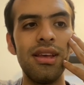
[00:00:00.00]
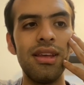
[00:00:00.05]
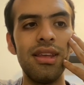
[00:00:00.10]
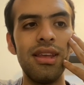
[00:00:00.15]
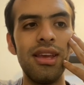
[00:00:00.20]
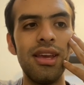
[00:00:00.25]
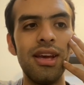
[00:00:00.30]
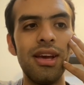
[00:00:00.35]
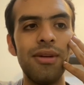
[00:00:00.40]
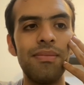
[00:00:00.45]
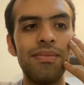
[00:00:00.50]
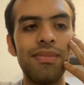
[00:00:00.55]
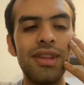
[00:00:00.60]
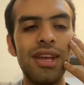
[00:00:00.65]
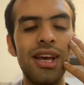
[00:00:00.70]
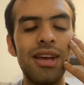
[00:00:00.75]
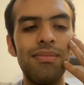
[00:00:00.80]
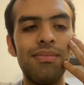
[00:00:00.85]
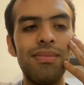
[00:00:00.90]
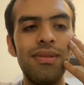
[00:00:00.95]
yeah,
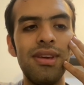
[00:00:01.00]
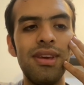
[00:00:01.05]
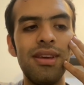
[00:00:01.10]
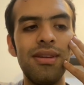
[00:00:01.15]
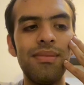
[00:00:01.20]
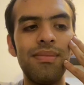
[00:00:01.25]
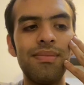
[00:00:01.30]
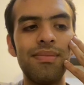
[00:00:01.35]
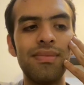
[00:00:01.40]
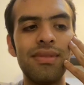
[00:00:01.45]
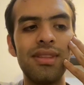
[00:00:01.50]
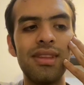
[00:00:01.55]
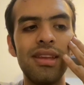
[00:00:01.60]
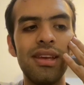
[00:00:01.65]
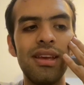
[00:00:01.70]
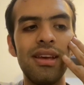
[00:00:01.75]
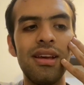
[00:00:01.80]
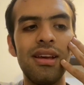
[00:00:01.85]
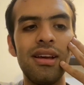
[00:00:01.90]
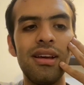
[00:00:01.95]
IP
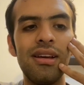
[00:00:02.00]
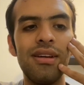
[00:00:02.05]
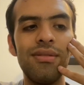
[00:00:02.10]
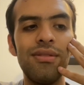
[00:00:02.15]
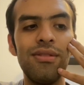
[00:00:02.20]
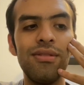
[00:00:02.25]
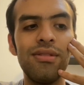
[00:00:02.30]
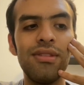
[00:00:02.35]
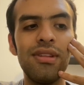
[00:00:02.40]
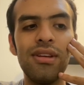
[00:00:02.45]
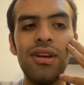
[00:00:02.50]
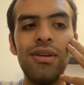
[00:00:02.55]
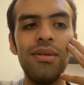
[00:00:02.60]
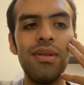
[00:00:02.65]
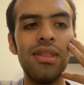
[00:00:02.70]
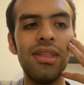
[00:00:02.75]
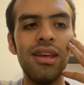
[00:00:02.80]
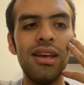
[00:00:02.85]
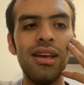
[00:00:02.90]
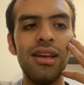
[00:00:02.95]
using
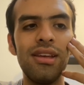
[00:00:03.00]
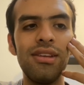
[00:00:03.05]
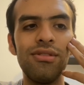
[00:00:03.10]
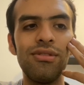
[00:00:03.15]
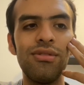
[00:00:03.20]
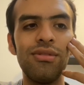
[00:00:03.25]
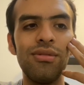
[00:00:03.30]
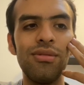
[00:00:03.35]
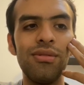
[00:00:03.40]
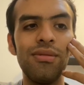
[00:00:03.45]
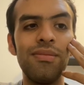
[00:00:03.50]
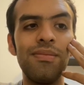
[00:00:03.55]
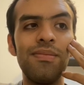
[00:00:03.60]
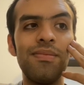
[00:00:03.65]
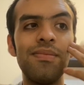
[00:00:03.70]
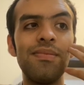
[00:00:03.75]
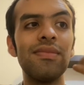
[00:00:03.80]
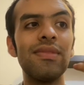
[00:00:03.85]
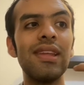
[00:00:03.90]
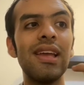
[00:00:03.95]
everything into
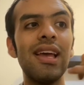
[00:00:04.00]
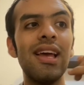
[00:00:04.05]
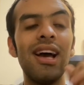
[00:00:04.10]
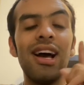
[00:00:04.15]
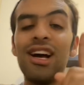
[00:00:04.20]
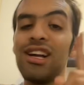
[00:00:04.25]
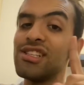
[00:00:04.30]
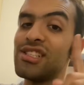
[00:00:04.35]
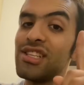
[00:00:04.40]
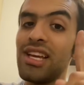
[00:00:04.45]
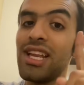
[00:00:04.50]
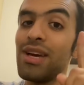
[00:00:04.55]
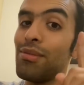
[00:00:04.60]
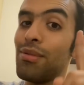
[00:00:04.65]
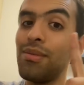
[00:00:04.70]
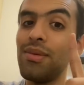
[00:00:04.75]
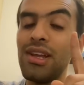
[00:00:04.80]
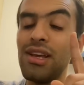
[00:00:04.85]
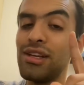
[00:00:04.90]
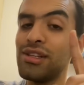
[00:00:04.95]
Unchained
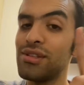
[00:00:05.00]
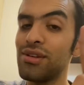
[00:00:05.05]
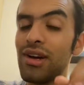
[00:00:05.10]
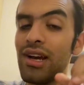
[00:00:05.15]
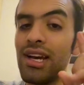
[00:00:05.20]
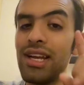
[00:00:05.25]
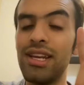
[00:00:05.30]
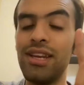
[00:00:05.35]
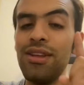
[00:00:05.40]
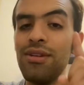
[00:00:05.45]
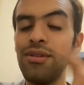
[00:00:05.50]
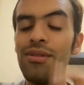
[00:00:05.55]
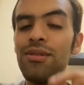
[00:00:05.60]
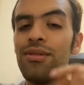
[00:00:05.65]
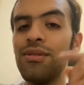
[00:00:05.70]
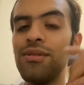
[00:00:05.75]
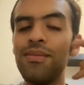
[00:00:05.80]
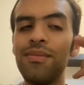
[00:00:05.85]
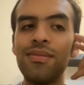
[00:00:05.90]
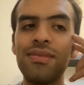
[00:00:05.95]
Abomination and
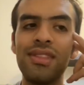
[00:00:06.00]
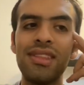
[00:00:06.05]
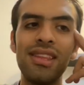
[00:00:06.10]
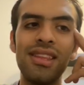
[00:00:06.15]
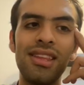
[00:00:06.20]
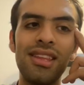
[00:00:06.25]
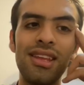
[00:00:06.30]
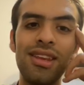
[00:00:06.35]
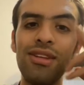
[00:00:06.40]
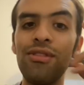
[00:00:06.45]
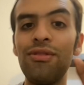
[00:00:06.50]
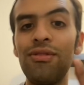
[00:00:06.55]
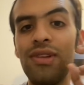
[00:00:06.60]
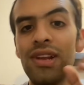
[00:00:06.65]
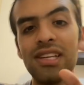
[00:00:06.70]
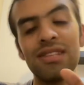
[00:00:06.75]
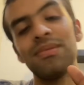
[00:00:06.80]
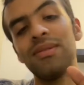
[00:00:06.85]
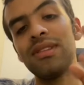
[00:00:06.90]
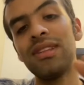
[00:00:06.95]
the new
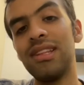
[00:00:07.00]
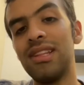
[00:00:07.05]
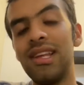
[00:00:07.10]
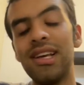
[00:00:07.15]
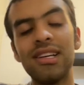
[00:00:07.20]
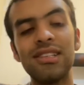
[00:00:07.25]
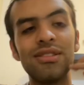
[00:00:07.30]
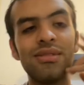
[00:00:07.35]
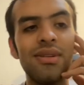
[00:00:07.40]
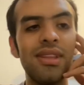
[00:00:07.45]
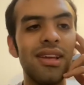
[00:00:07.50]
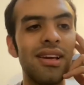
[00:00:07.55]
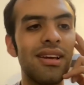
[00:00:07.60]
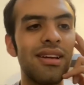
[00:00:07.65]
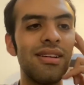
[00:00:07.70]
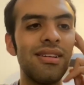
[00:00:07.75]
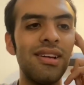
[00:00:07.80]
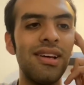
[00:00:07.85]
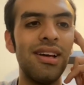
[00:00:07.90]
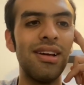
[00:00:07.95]
flex spot in the extra deck,
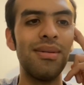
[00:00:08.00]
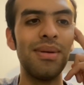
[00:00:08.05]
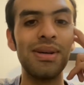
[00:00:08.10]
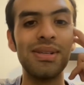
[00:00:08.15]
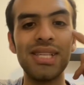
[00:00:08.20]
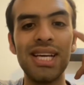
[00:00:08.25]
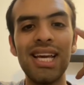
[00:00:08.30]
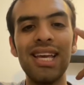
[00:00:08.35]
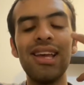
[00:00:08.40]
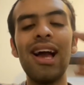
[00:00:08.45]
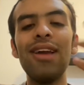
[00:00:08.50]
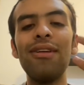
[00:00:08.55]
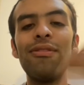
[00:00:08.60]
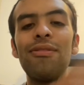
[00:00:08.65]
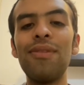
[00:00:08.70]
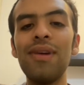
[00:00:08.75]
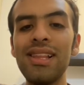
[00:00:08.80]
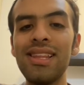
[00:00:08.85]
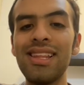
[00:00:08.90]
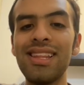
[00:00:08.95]
because I
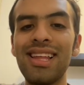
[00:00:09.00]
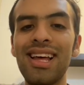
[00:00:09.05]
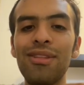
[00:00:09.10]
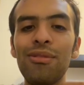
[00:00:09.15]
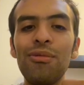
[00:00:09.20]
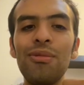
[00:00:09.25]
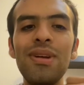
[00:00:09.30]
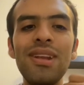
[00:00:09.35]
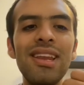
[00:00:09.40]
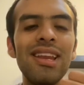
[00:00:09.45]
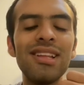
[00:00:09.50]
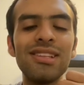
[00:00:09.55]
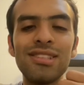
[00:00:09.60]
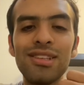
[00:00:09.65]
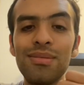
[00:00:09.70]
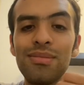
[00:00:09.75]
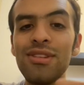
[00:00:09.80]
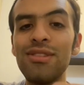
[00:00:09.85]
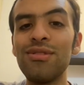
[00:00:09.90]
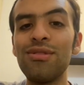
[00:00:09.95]
felt that we needed
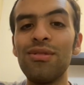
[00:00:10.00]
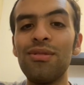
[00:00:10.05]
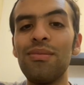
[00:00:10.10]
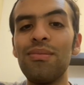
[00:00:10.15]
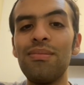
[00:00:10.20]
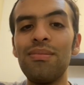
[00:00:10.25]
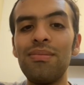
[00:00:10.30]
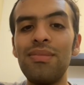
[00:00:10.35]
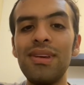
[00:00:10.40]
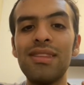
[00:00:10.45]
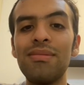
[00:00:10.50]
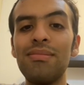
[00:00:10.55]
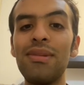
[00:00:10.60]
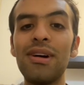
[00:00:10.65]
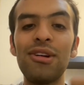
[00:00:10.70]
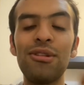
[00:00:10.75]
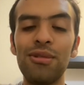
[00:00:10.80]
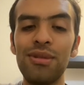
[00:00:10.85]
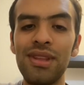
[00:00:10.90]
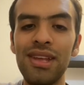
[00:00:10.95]
something to beat
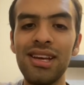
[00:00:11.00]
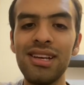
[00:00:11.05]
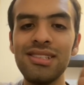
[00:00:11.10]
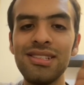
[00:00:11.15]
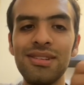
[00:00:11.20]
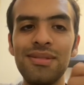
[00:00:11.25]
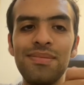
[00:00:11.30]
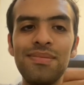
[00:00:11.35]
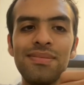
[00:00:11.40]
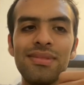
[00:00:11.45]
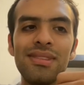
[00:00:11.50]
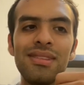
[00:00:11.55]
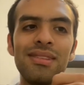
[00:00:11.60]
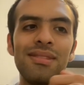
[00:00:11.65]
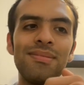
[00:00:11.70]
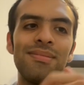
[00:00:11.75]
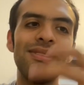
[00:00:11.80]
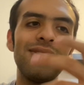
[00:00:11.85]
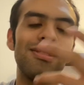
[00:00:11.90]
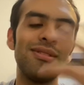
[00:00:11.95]
back row decks,
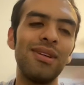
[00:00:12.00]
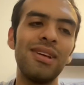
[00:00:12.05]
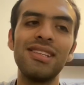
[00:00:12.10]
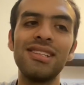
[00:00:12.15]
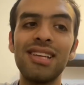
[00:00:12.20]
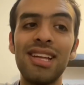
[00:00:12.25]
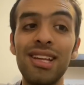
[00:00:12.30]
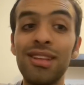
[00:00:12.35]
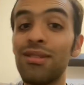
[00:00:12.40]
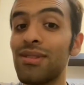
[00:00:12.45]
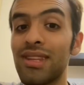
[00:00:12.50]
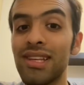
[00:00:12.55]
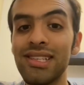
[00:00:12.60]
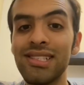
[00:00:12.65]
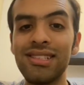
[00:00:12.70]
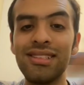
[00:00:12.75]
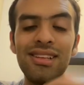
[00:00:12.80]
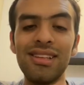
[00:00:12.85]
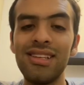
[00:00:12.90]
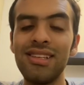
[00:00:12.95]
so I decided to
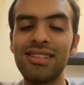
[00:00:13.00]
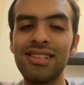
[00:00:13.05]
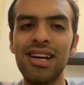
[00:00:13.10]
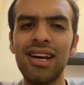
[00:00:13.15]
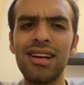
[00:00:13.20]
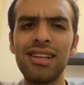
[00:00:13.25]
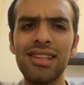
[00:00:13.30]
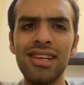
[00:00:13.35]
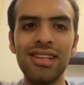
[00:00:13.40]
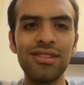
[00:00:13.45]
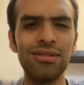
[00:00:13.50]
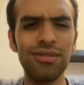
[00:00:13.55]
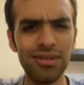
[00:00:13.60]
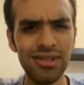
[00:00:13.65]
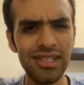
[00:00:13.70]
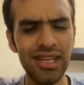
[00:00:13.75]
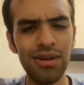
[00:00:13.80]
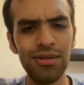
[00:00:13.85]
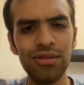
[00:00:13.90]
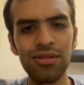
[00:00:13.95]
test this card and
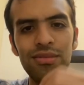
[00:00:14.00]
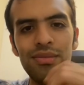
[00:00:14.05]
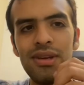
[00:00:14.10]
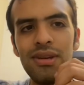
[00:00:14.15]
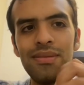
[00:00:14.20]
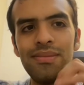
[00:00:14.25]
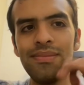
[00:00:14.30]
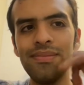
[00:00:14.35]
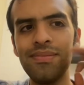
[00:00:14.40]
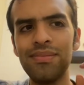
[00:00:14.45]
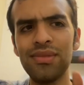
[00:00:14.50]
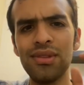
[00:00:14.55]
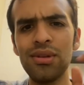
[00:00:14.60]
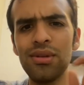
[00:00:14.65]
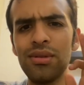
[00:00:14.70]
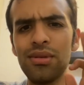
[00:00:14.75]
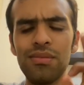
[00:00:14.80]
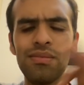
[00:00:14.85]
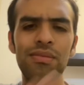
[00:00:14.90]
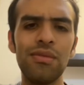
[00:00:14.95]
turned out to be
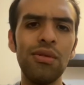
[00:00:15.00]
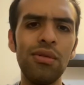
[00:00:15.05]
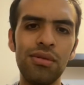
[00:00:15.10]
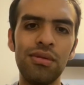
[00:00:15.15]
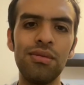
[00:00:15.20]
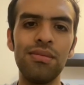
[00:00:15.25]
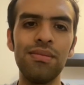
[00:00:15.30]
good.